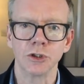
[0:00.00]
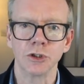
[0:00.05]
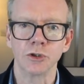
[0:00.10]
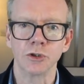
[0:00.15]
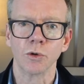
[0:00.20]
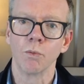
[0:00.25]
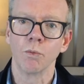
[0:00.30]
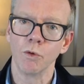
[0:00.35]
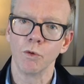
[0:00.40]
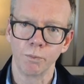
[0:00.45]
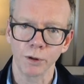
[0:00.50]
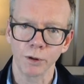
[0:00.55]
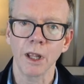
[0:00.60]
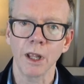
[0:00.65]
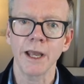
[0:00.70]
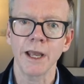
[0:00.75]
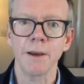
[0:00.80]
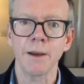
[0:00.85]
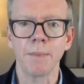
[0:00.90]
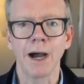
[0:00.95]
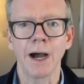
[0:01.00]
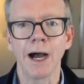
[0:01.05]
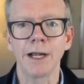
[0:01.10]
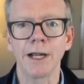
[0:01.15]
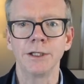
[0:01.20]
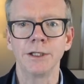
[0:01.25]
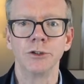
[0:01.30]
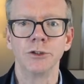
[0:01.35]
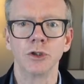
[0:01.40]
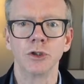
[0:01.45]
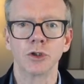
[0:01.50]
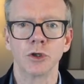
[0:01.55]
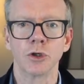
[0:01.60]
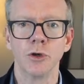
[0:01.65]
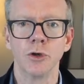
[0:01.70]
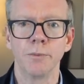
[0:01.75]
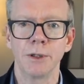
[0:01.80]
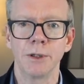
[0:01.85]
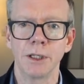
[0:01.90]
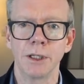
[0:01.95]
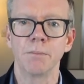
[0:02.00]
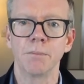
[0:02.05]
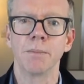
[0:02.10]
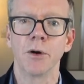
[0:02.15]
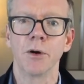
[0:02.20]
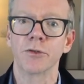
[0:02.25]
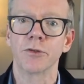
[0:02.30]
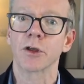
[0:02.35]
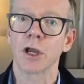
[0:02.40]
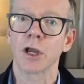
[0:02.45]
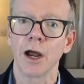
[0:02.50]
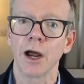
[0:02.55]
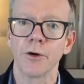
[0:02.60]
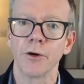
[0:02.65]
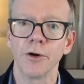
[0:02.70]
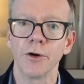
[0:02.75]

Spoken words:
will play a part in determining both current